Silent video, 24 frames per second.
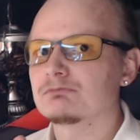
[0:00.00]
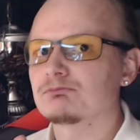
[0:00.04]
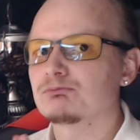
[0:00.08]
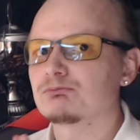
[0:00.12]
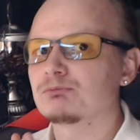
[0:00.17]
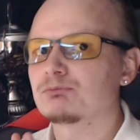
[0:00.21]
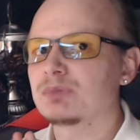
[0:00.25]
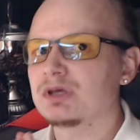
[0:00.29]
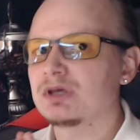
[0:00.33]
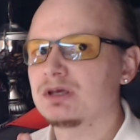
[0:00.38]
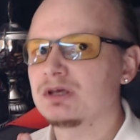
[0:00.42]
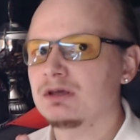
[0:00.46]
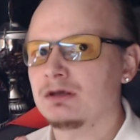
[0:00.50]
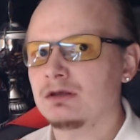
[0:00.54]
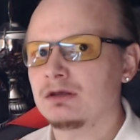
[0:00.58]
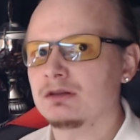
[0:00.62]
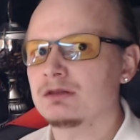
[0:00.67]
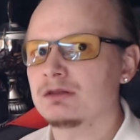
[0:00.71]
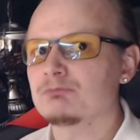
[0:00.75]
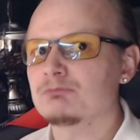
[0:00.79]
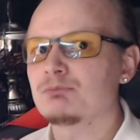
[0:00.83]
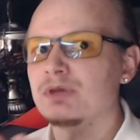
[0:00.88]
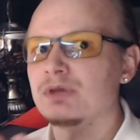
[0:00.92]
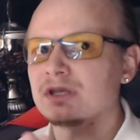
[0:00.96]
be
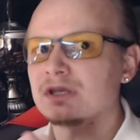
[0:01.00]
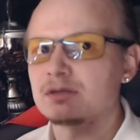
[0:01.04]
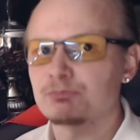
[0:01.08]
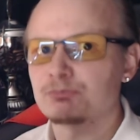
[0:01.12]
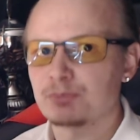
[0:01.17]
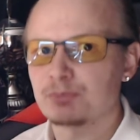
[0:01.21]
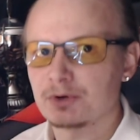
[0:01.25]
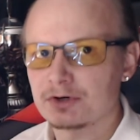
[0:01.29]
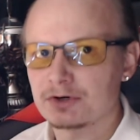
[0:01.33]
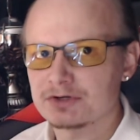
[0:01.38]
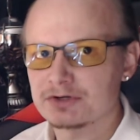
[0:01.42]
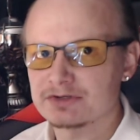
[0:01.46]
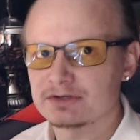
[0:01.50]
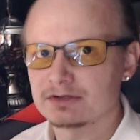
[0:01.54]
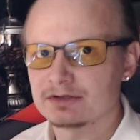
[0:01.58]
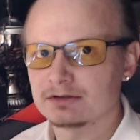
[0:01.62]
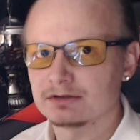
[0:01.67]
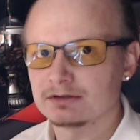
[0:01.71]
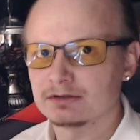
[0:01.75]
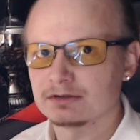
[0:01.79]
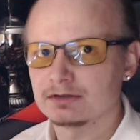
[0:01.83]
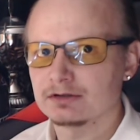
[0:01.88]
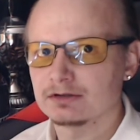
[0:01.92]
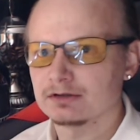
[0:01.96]
the bigger
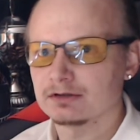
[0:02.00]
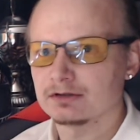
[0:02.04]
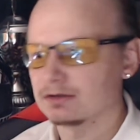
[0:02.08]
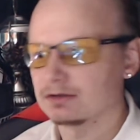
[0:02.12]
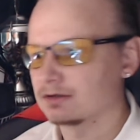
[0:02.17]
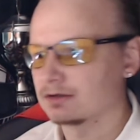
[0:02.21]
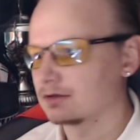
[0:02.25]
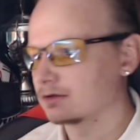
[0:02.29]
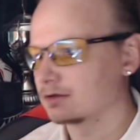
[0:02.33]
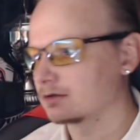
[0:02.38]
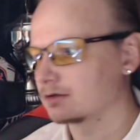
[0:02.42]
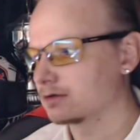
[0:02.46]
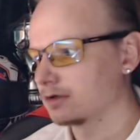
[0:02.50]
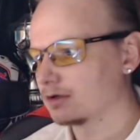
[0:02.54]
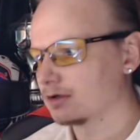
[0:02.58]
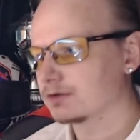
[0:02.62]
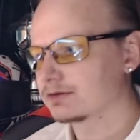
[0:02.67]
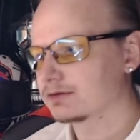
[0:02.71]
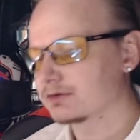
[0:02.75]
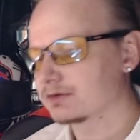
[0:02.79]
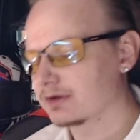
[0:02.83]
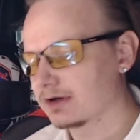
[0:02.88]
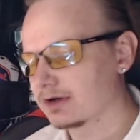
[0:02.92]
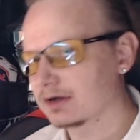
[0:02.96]
person,
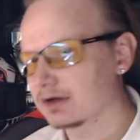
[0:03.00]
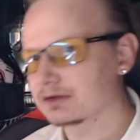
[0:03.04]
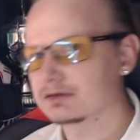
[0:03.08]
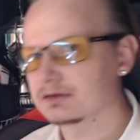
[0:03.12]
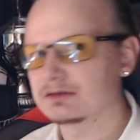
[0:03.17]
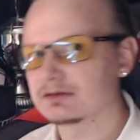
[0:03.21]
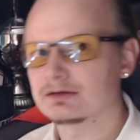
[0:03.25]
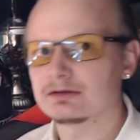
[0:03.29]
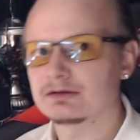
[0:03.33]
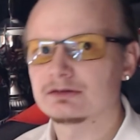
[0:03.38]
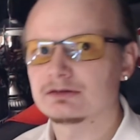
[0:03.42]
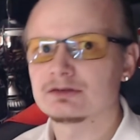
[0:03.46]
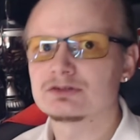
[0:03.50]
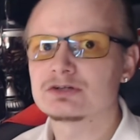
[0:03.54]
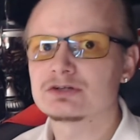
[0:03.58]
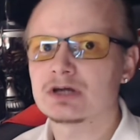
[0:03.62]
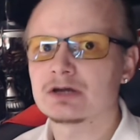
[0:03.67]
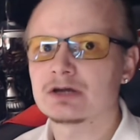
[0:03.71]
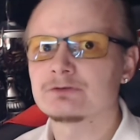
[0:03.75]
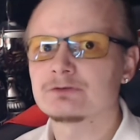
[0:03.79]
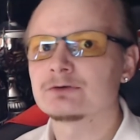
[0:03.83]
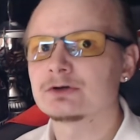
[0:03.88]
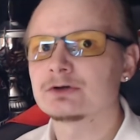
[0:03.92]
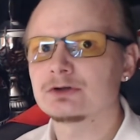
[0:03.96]
contact the
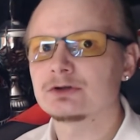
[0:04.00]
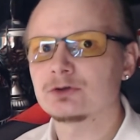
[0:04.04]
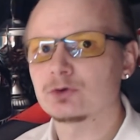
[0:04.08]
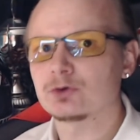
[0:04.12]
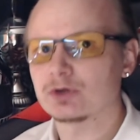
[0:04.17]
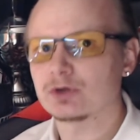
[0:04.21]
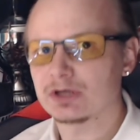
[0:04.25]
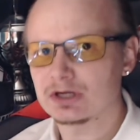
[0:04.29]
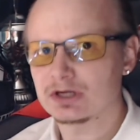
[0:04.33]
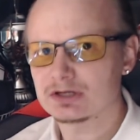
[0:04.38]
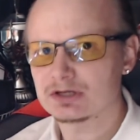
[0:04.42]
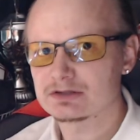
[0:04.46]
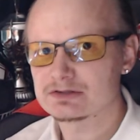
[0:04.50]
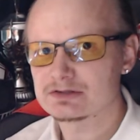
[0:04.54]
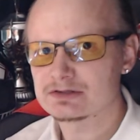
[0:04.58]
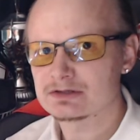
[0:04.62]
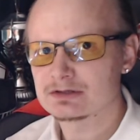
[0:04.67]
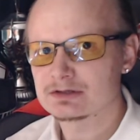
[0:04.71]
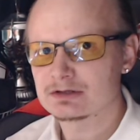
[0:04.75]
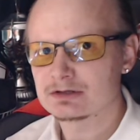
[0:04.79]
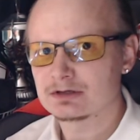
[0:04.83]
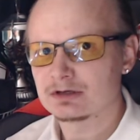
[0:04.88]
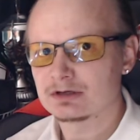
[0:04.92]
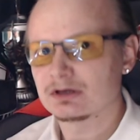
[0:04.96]
driver you hit
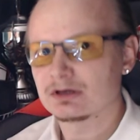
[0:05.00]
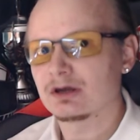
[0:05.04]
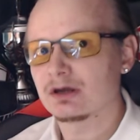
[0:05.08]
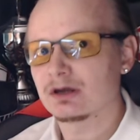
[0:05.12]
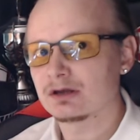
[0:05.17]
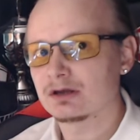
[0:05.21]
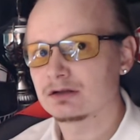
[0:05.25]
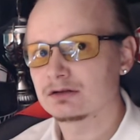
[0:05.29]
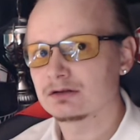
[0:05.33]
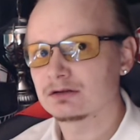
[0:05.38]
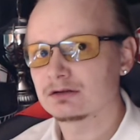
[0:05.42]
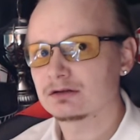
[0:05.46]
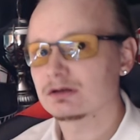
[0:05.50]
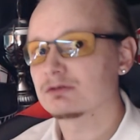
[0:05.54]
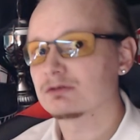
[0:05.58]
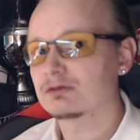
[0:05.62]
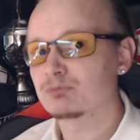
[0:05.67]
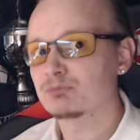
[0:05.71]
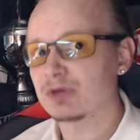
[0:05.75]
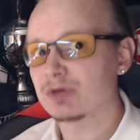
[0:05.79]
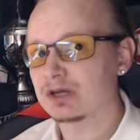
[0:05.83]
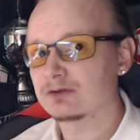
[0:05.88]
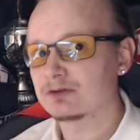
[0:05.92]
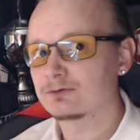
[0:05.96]
and
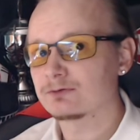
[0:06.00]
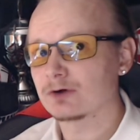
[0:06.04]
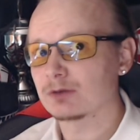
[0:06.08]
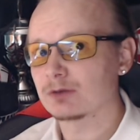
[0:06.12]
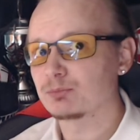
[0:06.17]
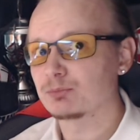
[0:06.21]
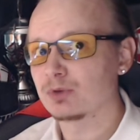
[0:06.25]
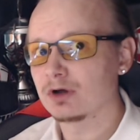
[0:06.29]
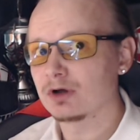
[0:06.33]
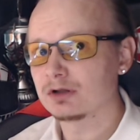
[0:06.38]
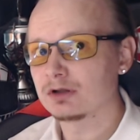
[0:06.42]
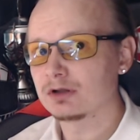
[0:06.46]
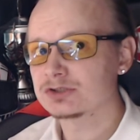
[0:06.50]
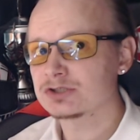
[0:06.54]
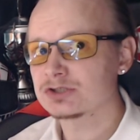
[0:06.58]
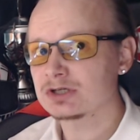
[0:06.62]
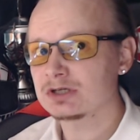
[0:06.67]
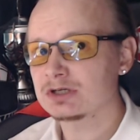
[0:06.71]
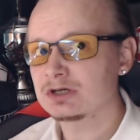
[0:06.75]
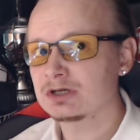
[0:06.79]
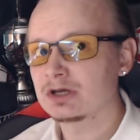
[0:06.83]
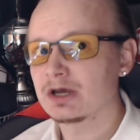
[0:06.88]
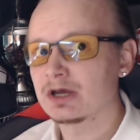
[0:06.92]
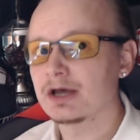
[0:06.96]
beg for
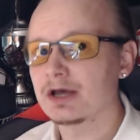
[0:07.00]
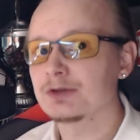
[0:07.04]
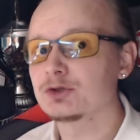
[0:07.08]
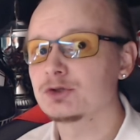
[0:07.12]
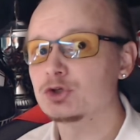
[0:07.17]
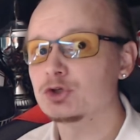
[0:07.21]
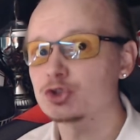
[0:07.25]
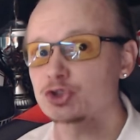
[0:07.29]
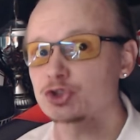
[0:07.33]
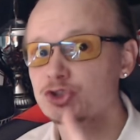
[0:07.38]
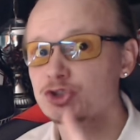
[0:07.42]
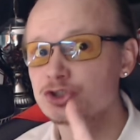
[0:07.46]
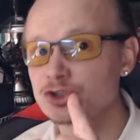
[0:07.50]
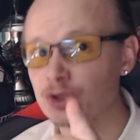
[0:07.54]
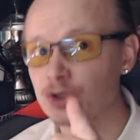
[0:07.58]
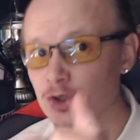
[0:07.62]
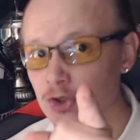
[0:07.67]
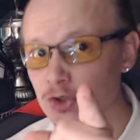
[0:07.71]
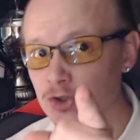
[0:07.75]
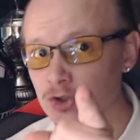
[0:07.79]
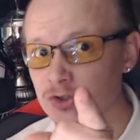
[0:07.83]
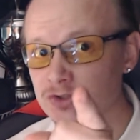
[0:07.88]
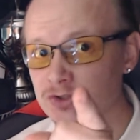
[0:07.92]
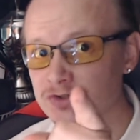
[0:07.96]
apology, and you
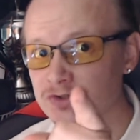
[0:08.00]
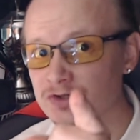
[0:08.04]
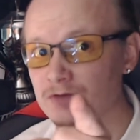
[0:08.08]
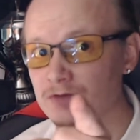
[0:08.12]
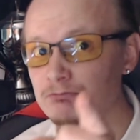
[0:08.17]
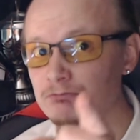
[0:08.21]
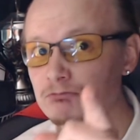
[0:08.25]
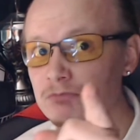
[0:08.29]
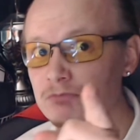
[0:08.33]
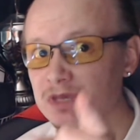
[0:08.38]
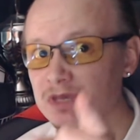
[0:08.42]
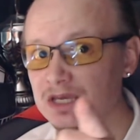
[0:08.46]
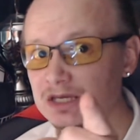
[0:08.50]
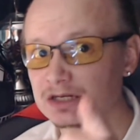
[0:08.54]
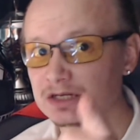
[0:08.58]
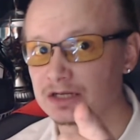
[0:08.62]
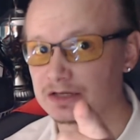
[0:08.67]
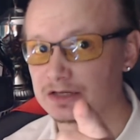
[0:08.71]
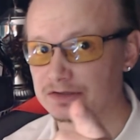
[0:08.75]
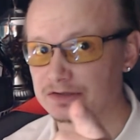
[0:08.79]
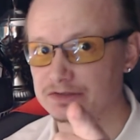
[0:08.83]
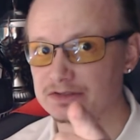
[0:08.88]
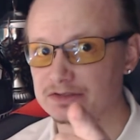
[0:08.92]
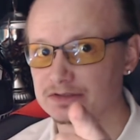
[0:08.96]
should mean
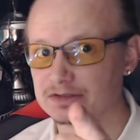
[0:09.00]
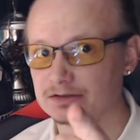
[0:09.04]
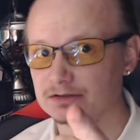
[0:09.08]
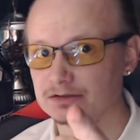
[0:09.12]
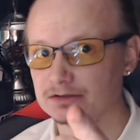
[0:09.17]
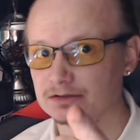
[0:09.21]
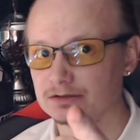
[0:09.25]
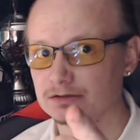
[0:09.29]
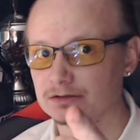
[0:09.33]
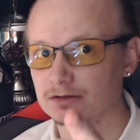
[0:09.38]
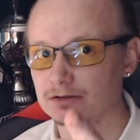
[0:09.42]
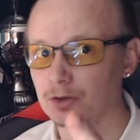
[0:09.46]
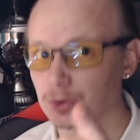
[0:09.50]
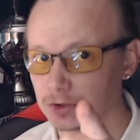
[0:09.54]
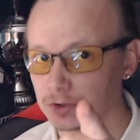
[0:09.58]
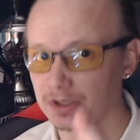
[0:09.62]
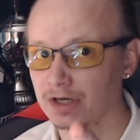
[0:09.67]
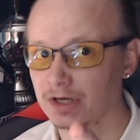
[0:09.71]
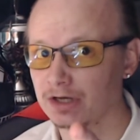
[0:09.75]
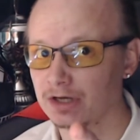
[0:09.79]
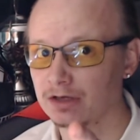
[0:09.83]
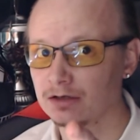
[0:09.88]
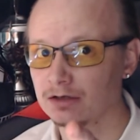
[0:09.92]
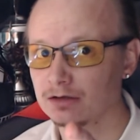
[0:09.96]
it,
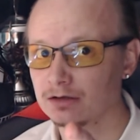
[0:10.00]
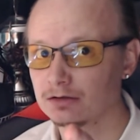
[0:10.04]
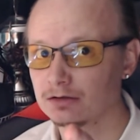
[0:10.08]
okay?